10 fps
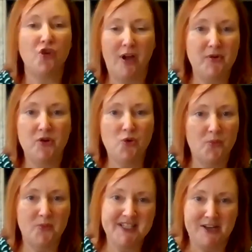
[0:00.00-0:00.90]
tribunal
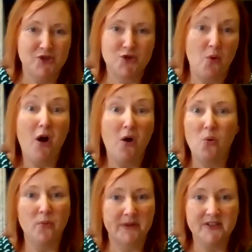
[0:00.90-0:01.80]
potential
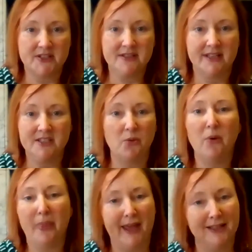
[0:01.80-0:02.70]
hole, because they don't
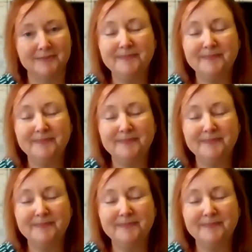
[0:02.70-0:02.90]
want that.